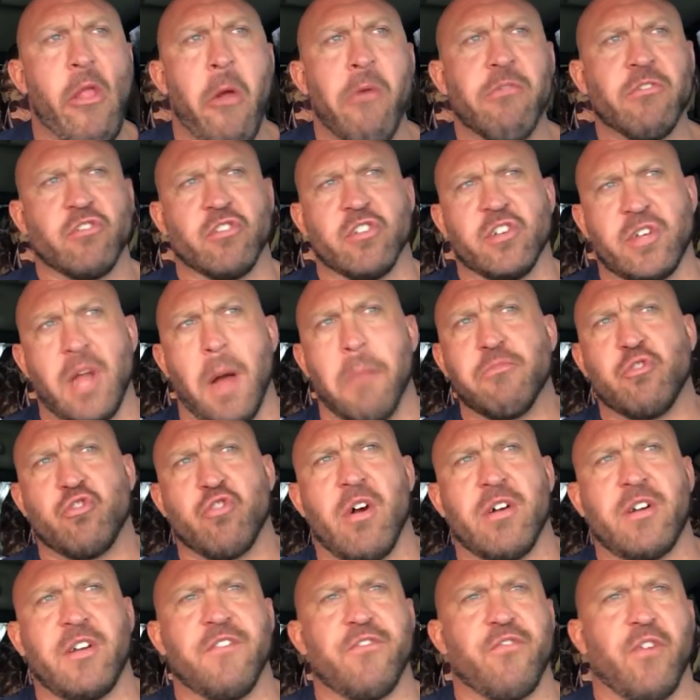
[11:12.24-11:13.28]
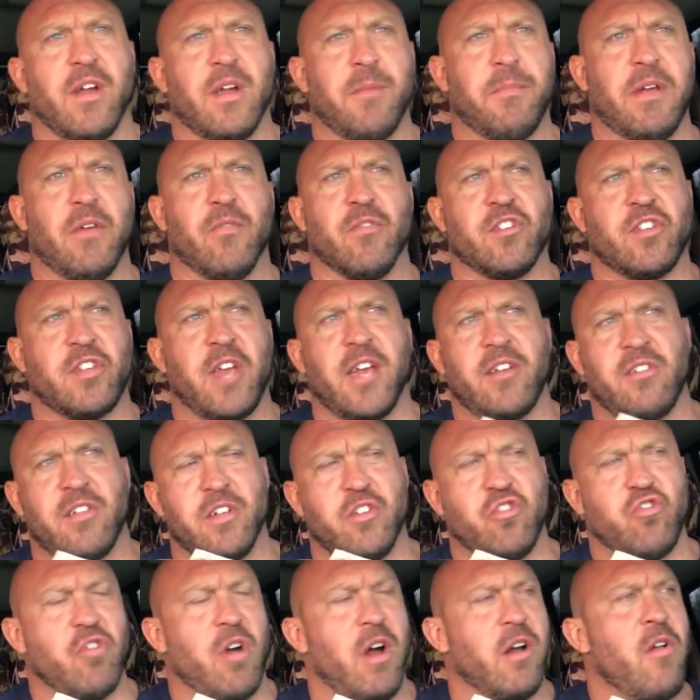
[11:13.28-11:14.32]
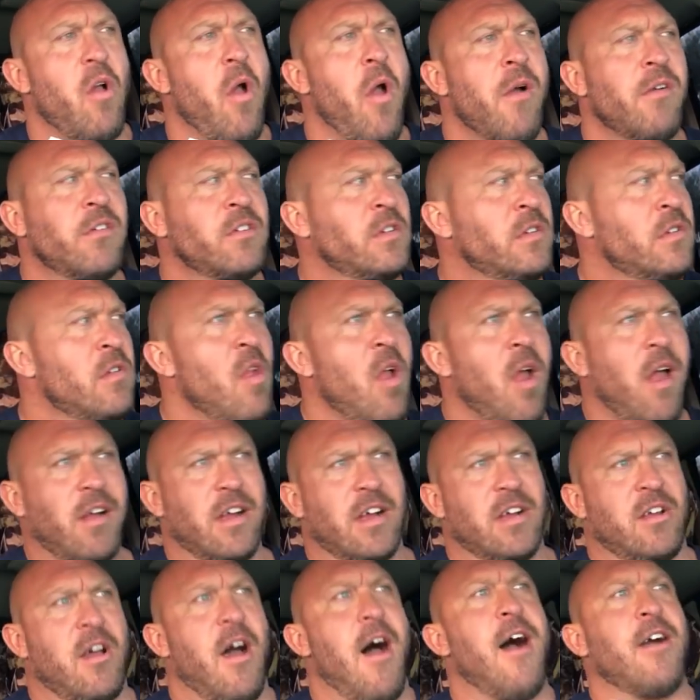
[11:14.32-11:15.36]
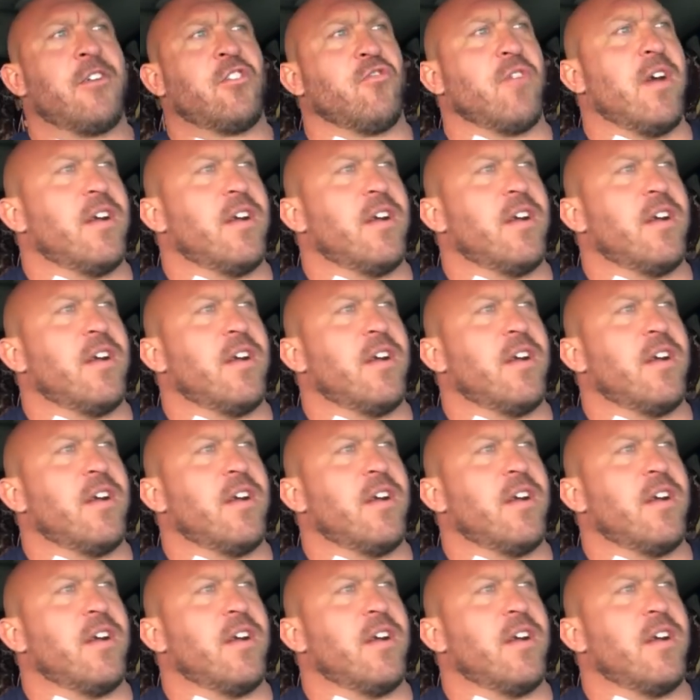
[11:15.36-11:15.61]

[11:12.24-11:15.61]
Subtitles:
There's a dump truck in front of me, a recycling truck. Got cops